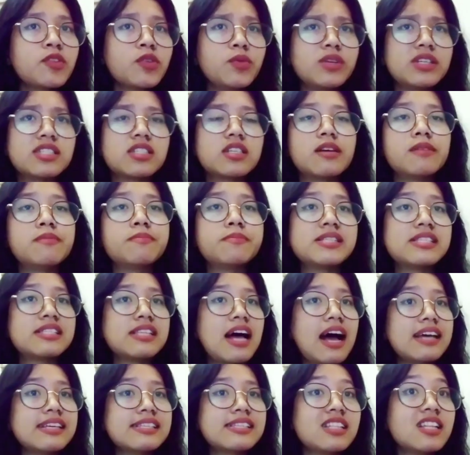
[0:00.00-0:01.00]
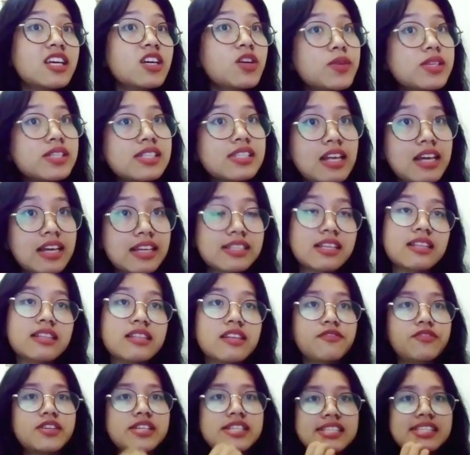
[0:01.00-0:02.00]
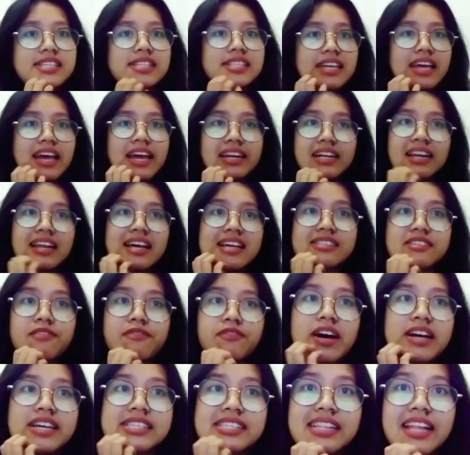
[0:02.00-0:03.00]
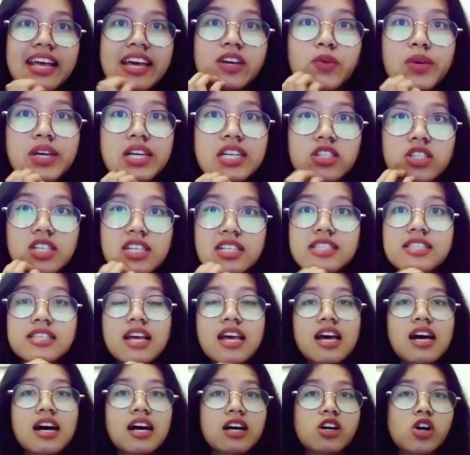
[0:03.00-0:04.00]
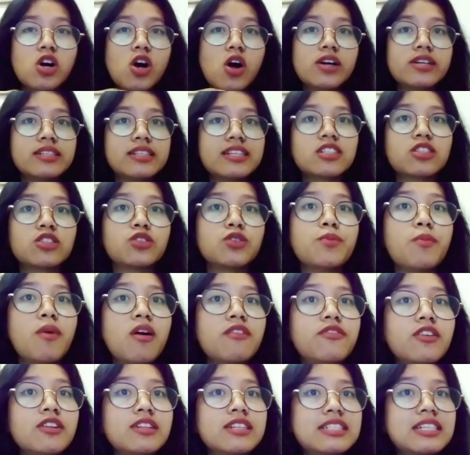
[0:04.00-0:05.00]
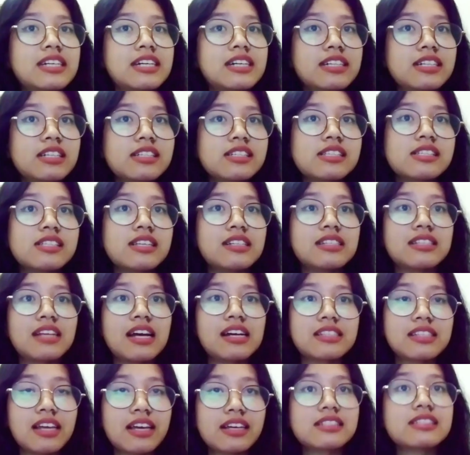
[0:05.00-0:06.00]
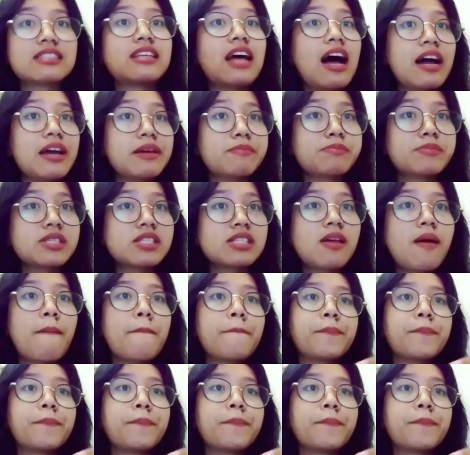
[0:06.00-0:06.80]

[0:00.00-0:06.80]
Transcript: which emphasize linguistics, diversity, and classifies languages according to morphological syntactic types.